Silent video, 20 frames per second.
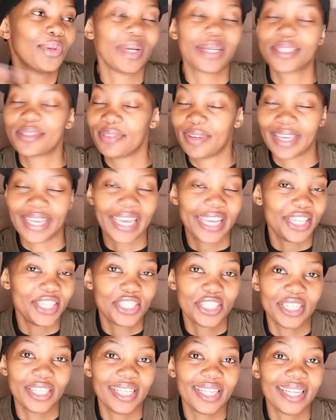weeks
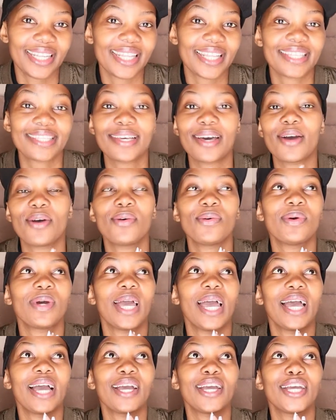vacation. That's how
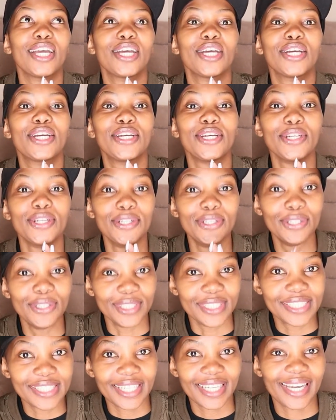
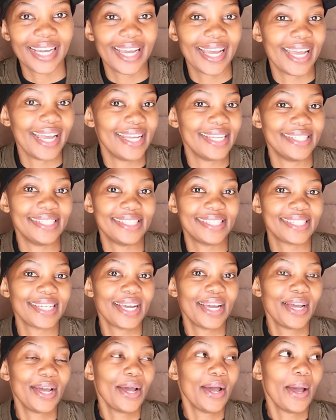good and
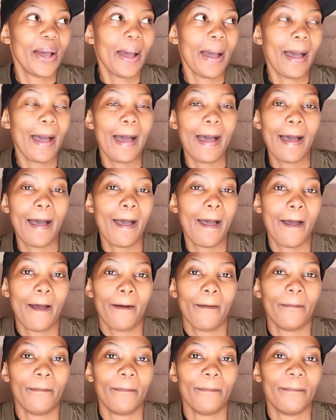
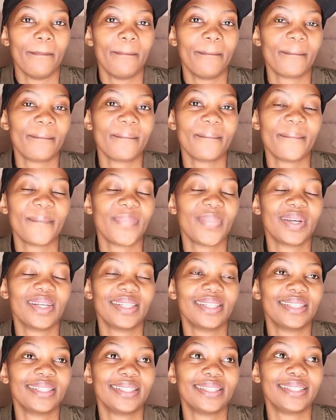um,
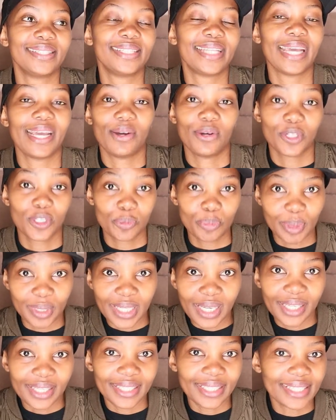the
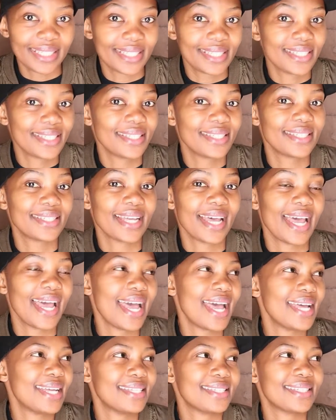hospital is.
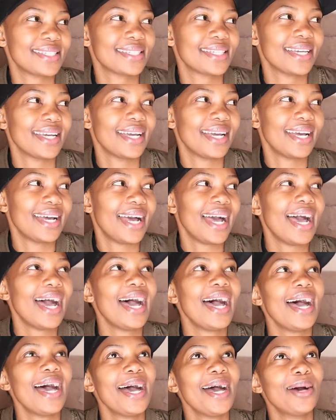And
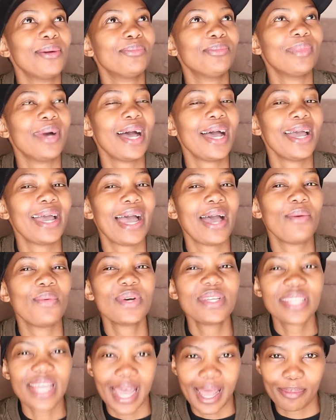um, I, I
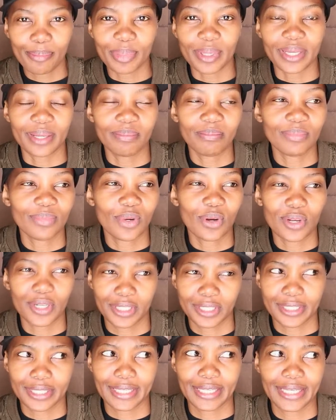was happy,
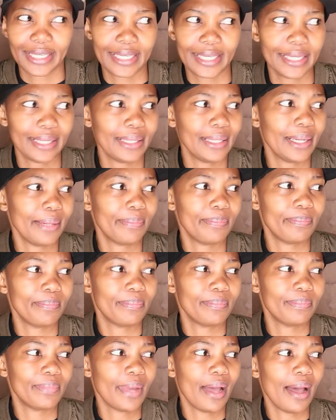honestly.
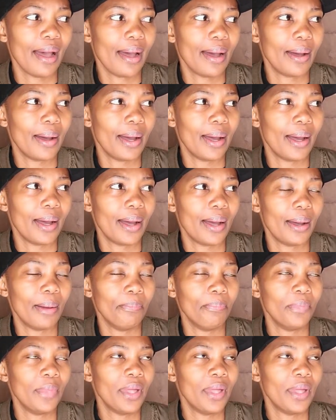Um,